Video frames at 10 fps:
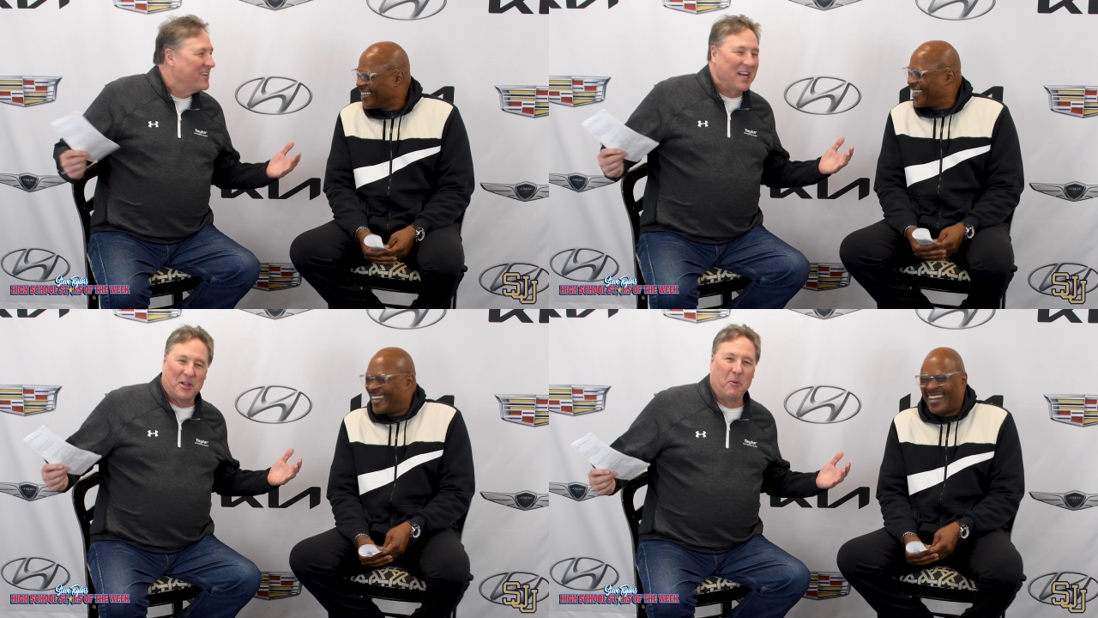
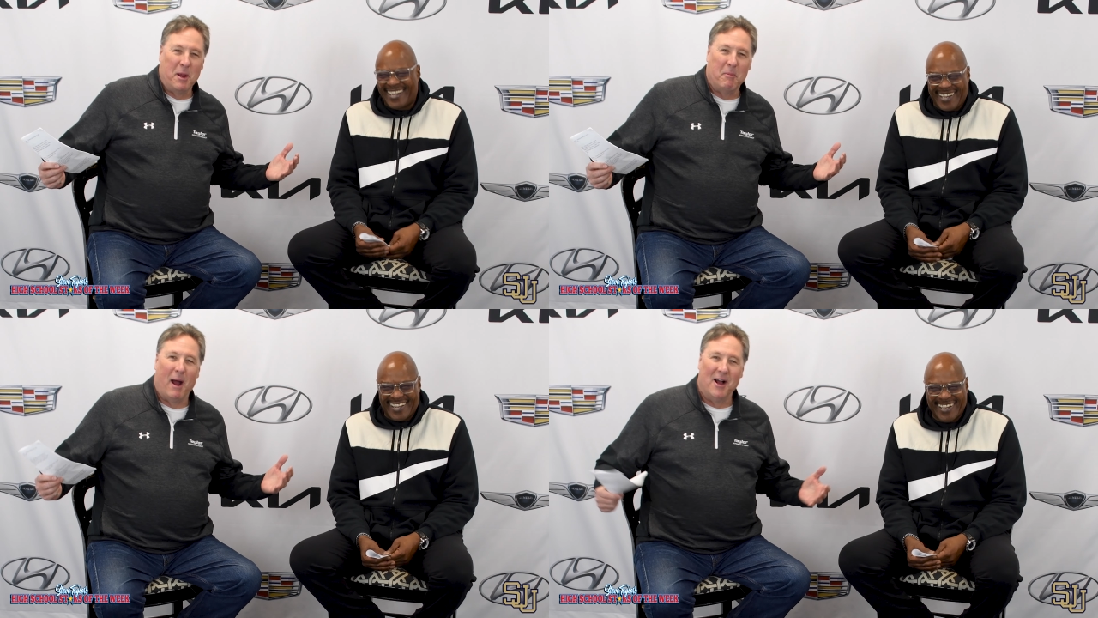Speaker 1: You get the
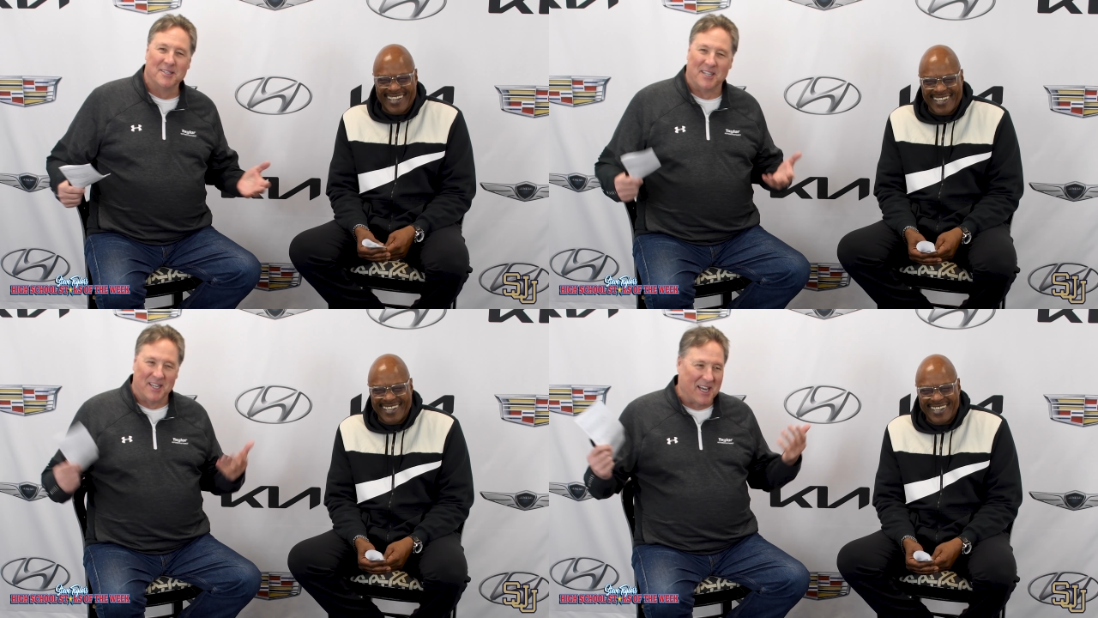
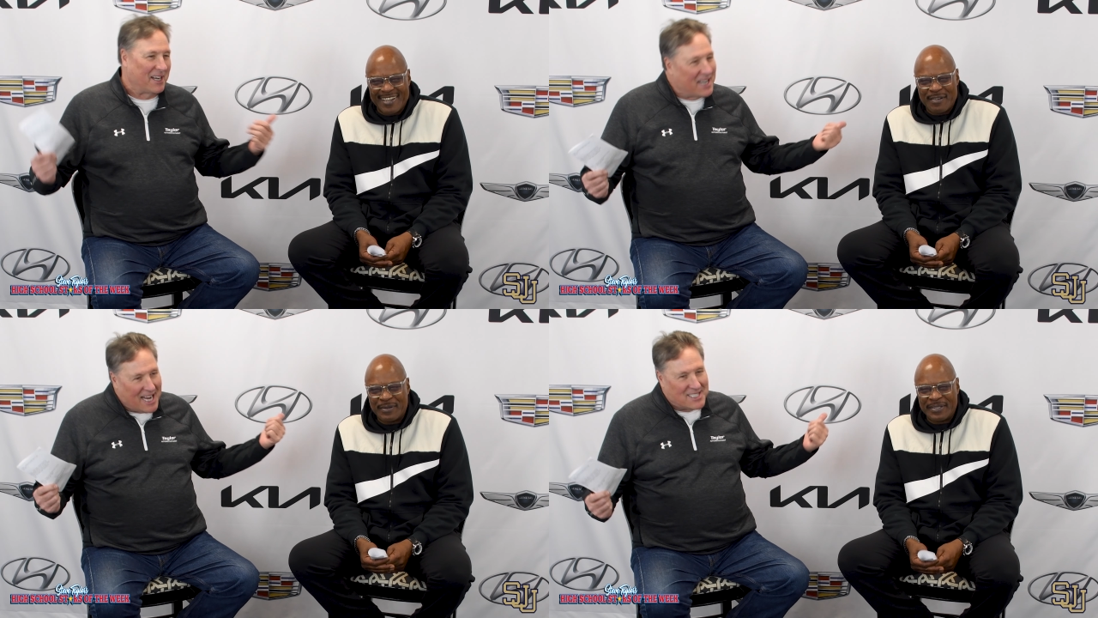rebounds and
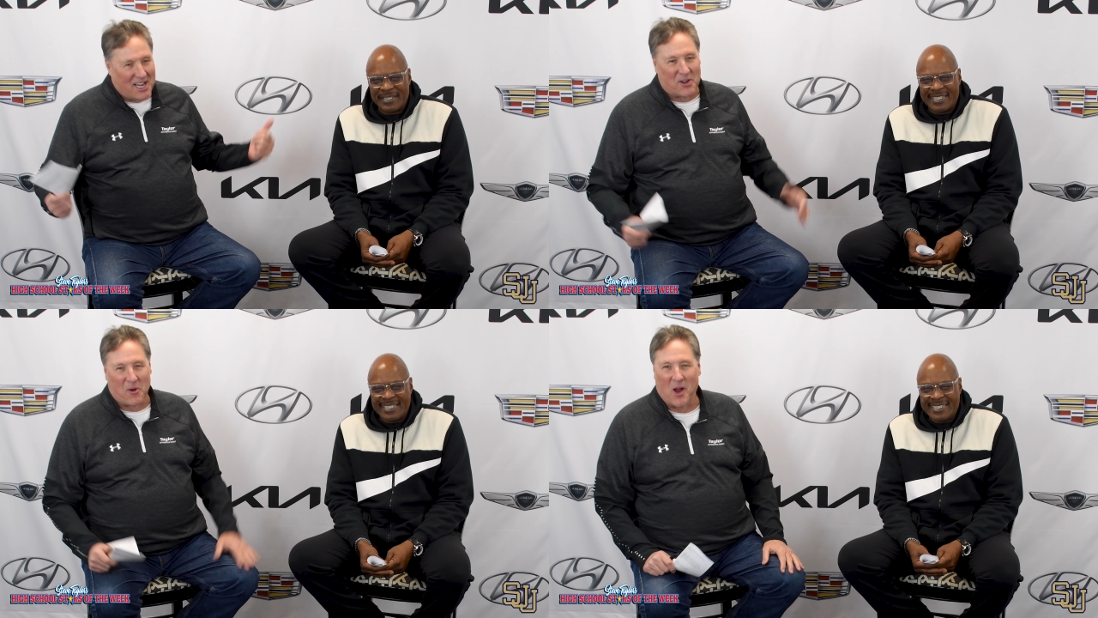let guys
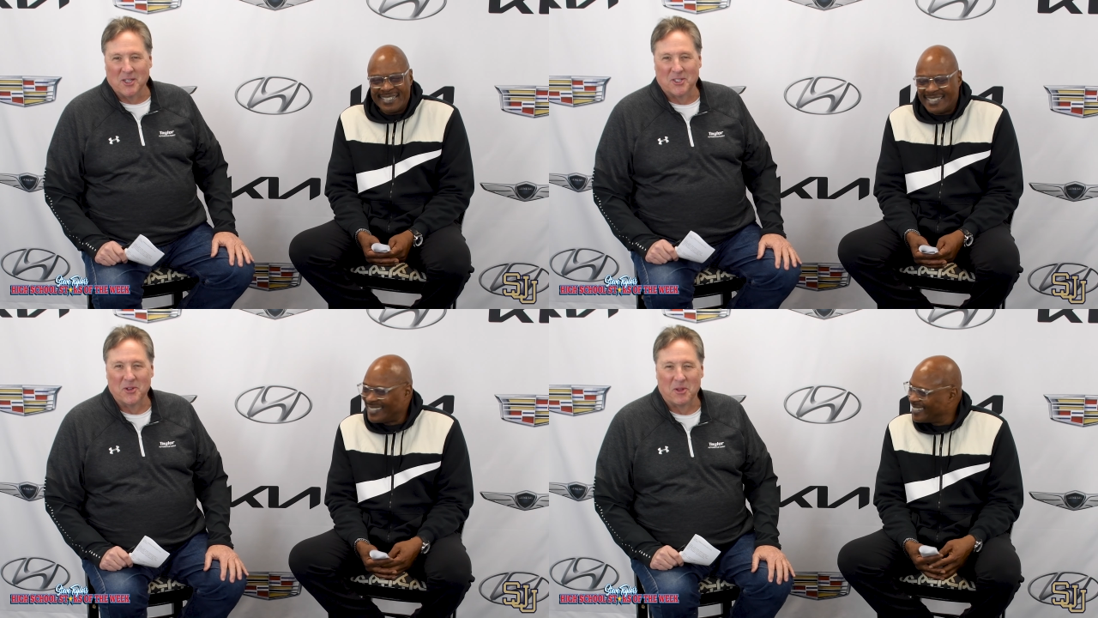like
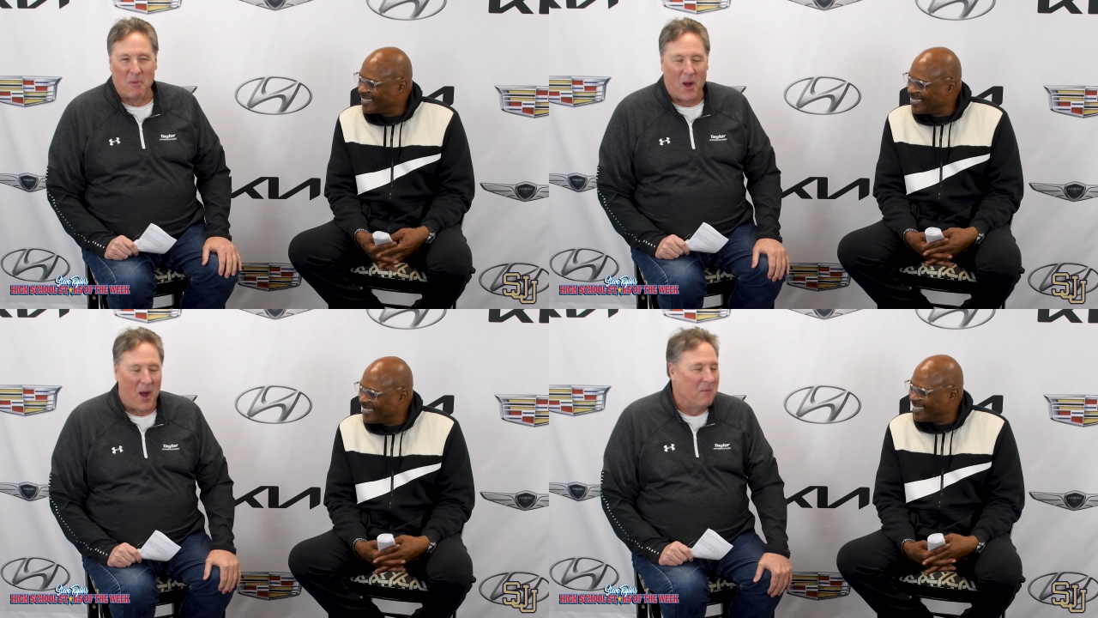Cross shoot
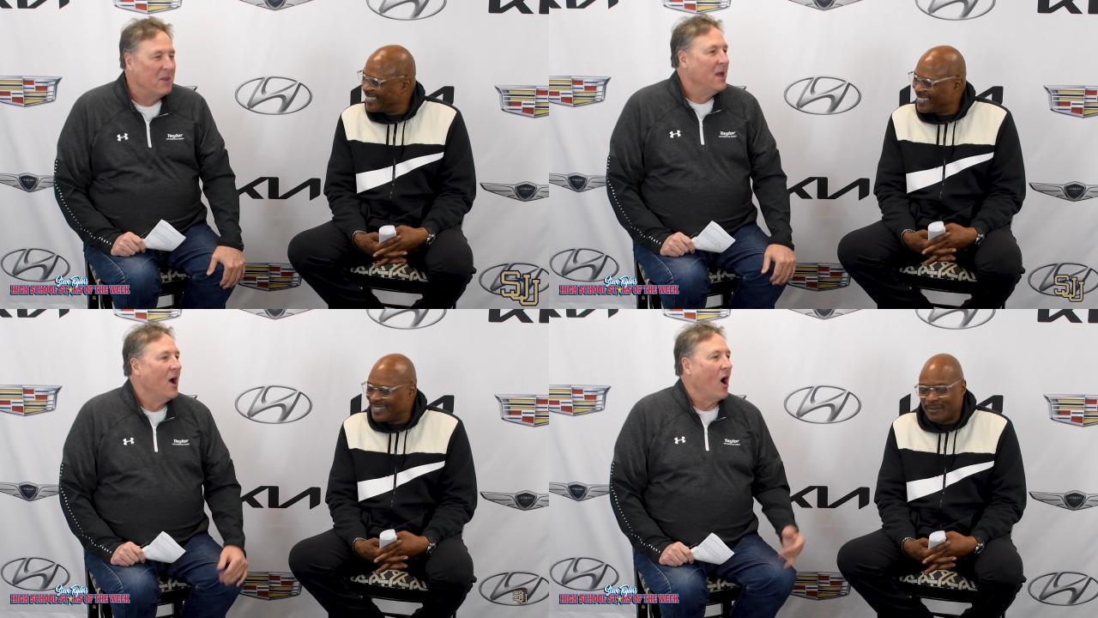the ball.
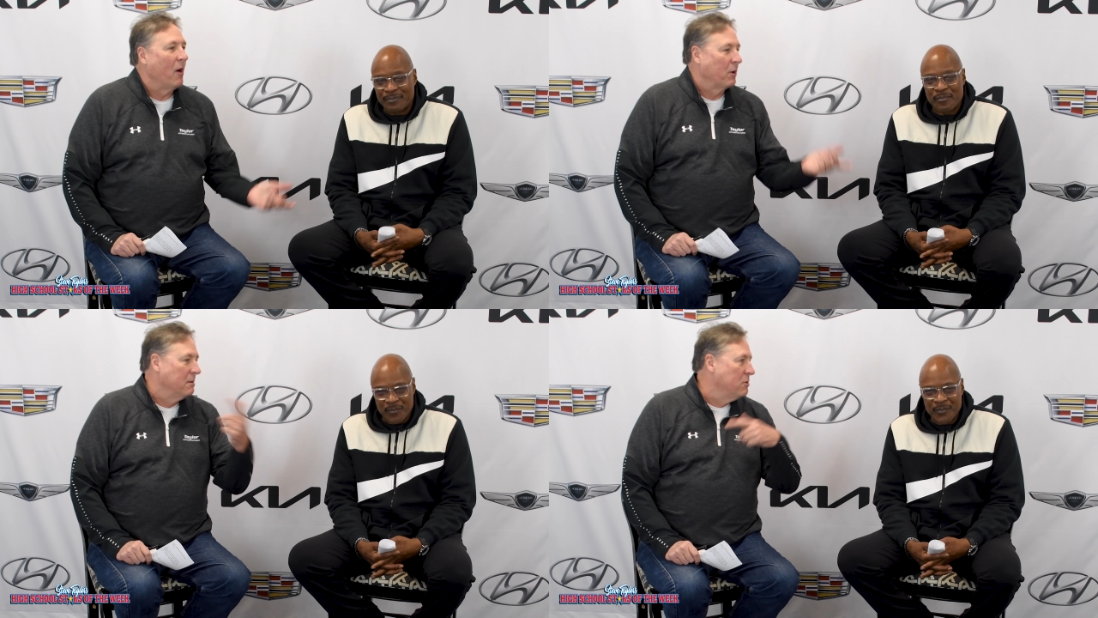
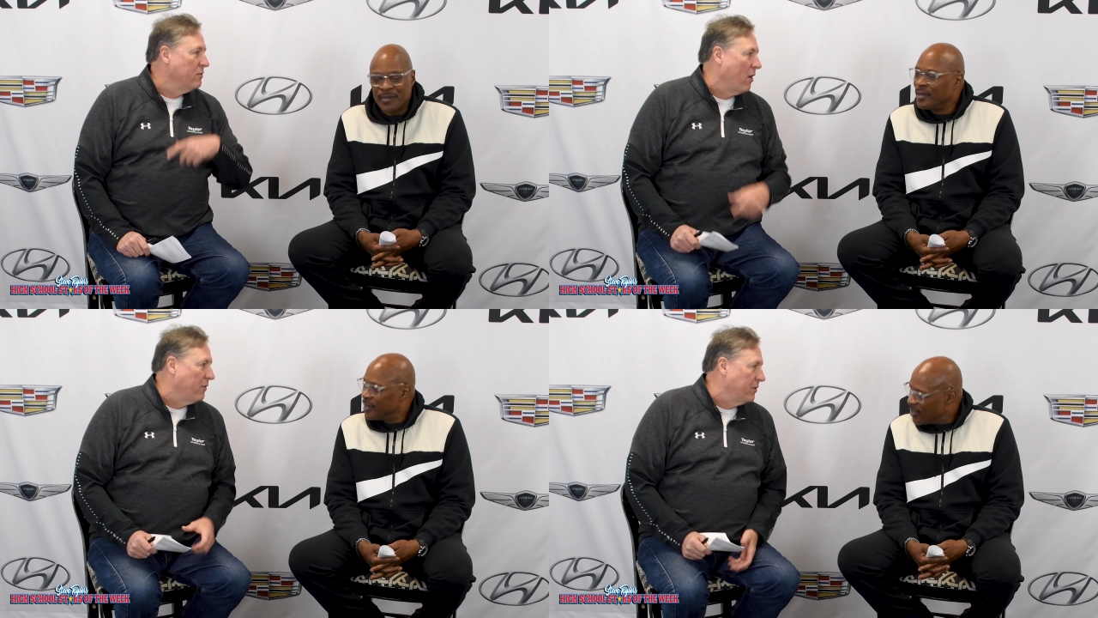All right, we're going to
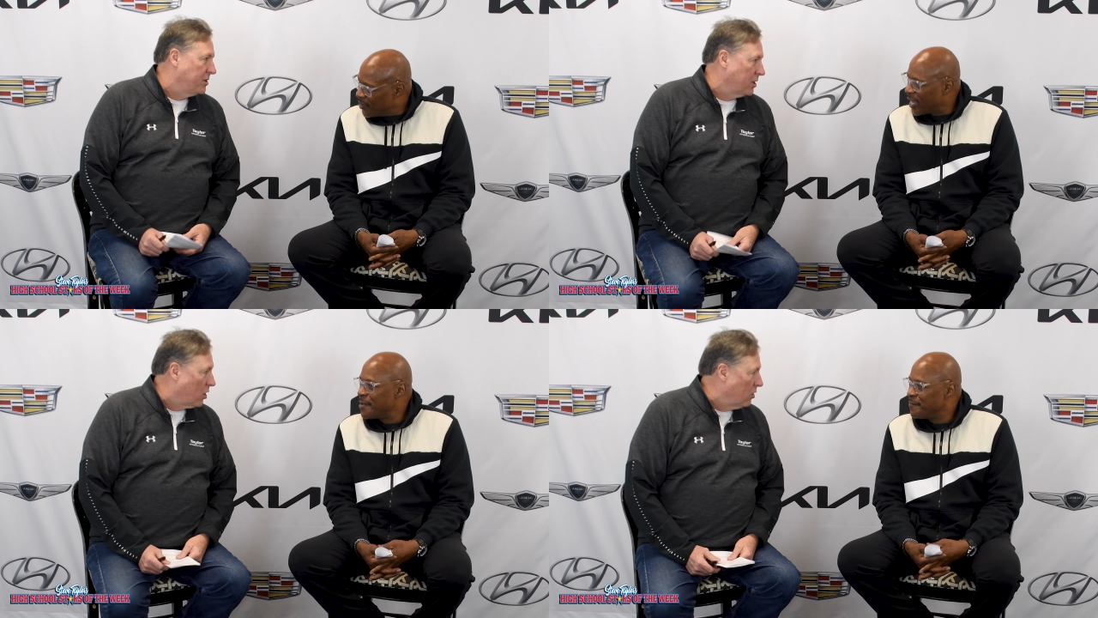move
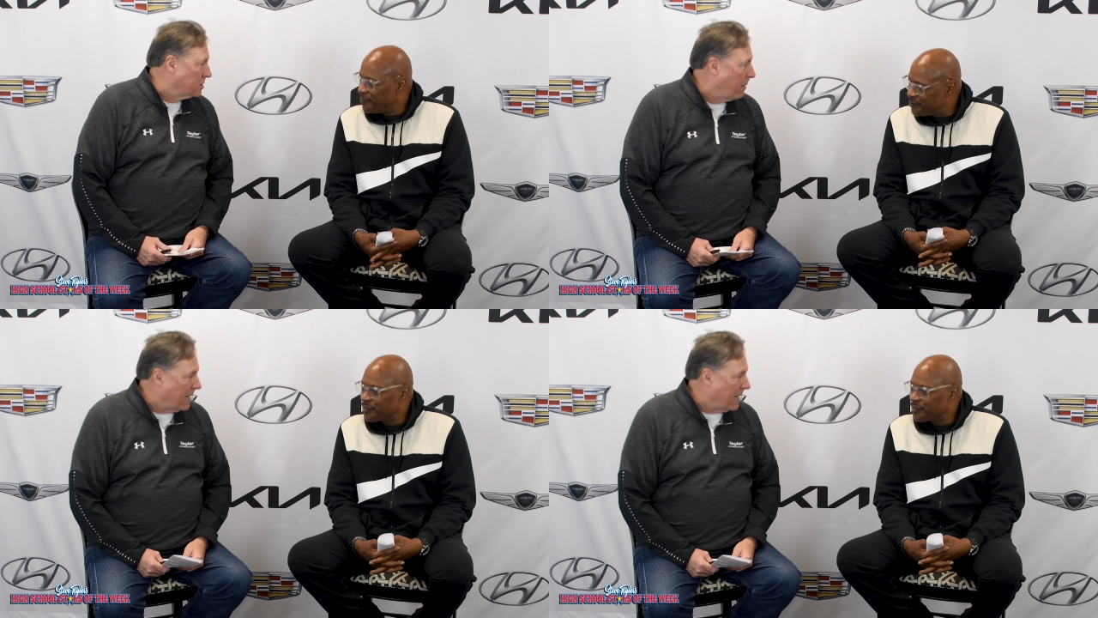over okay. to girls